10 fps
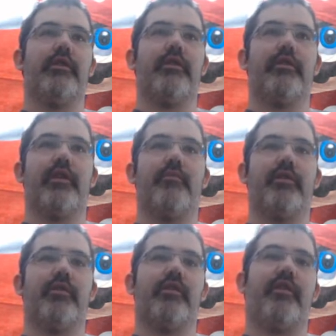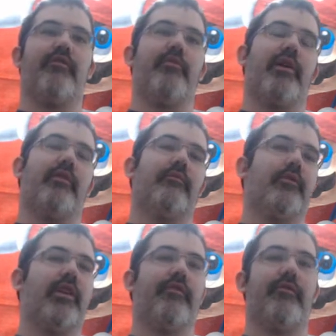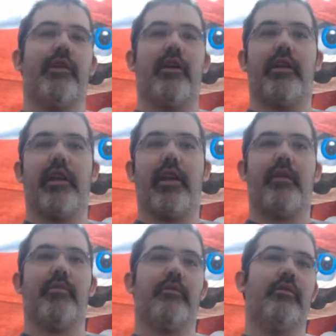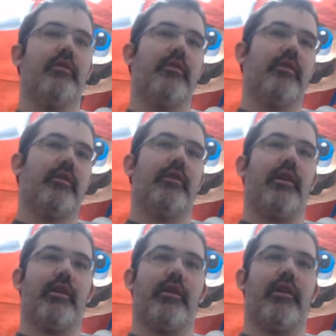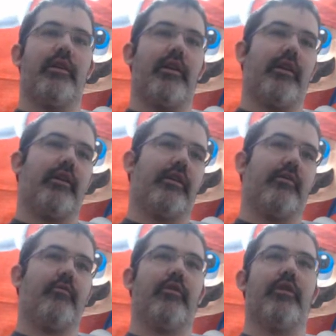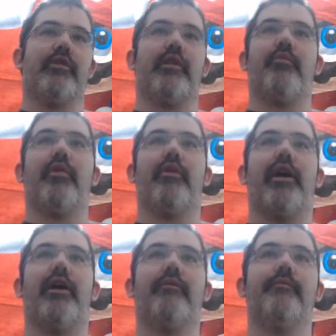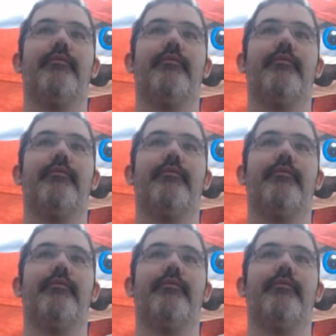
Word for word: going to say a bunch of stuff about Sheriff of Nottingham and yada, yada, yada, and we're going to skip all that.